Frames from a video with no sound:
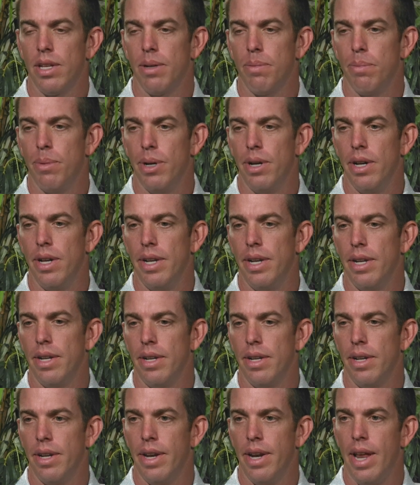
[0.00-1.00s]
But
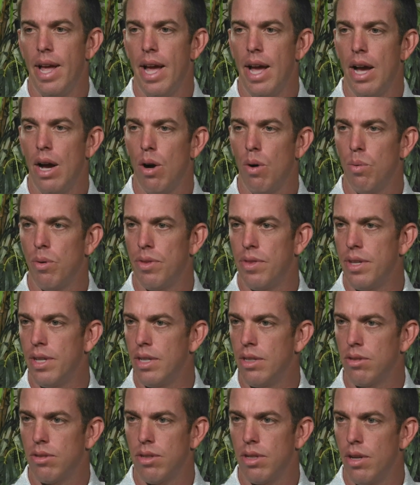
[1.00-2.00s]
now with
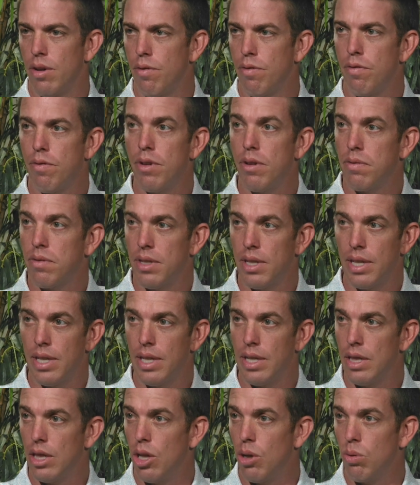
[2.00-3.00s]
these 50,
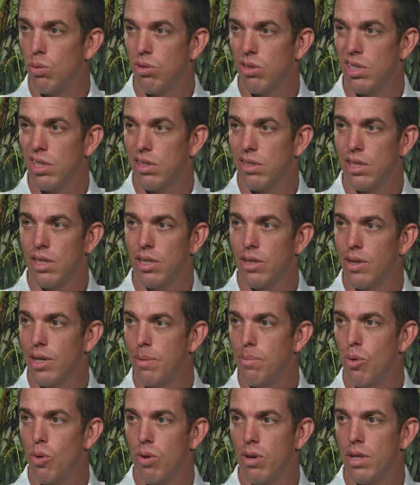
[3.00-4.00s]
low 60-degree
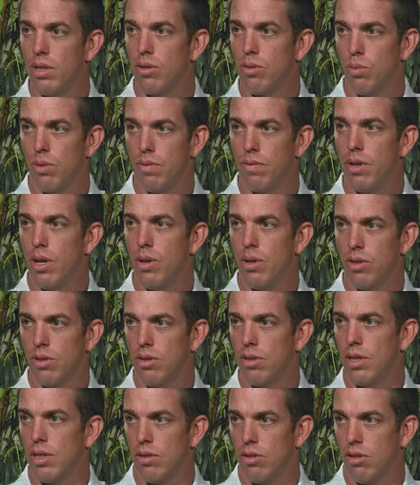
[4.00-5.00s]
mornings, we've noticed
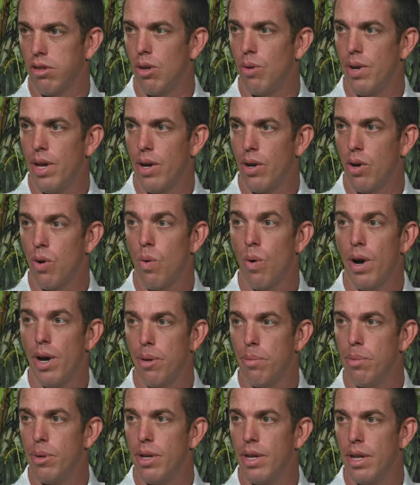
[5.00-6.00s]
it slow down quite a
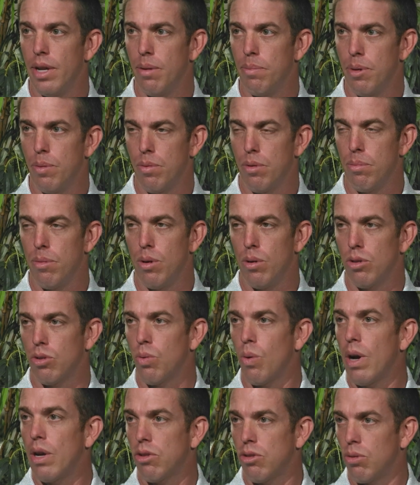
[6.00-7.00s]
bit. I mean, we're mowing
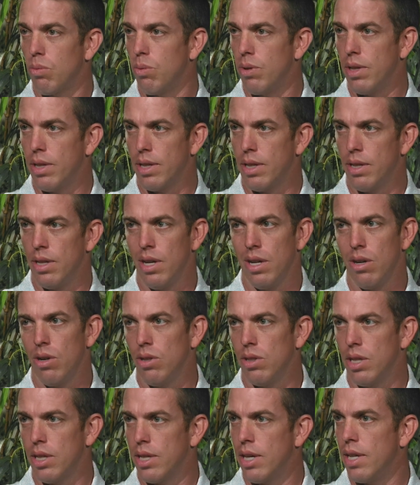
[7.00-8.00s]
twice a week and not
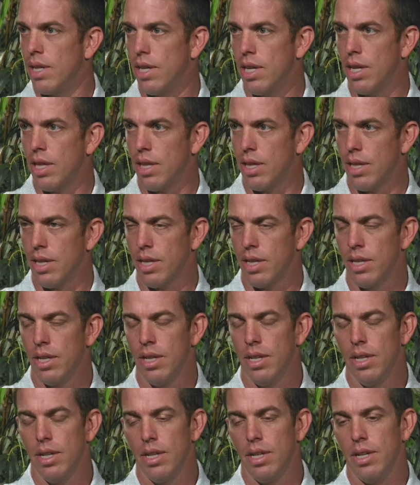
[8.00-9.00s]
hardly cutting anything.
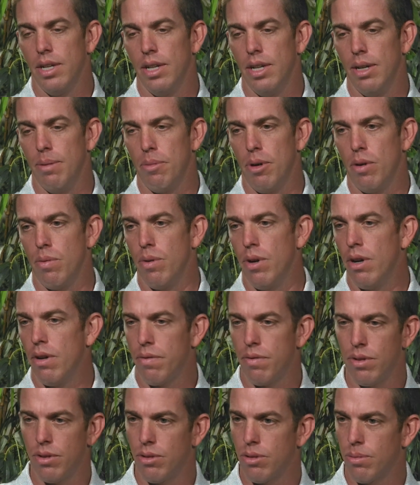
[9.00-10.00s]
Our rough
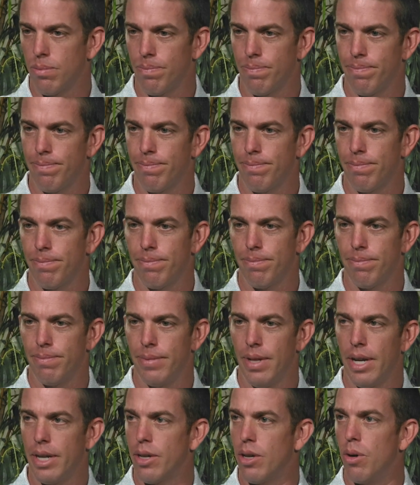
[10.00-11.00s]
is
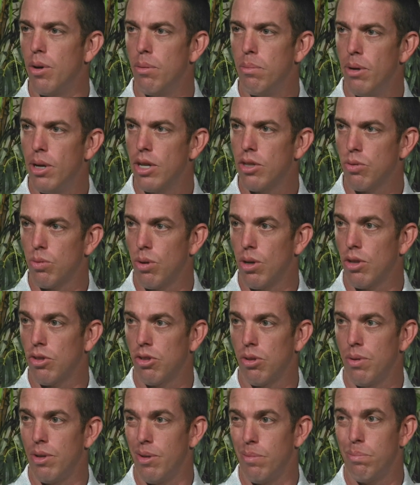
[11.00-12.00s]
not growing much. We're
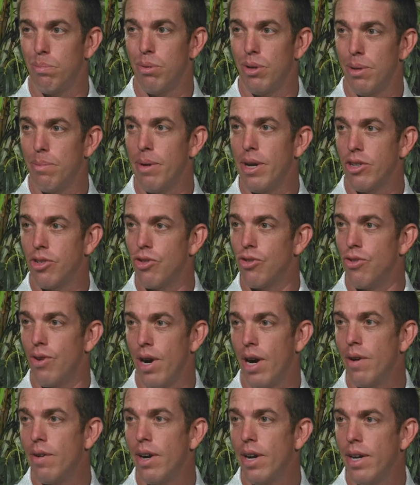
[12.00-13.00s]
also in a pretty major
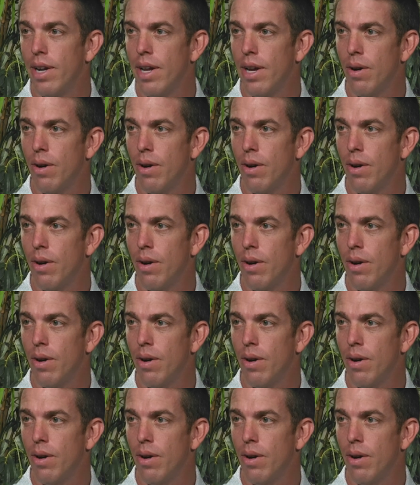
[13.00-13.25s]
drought right now.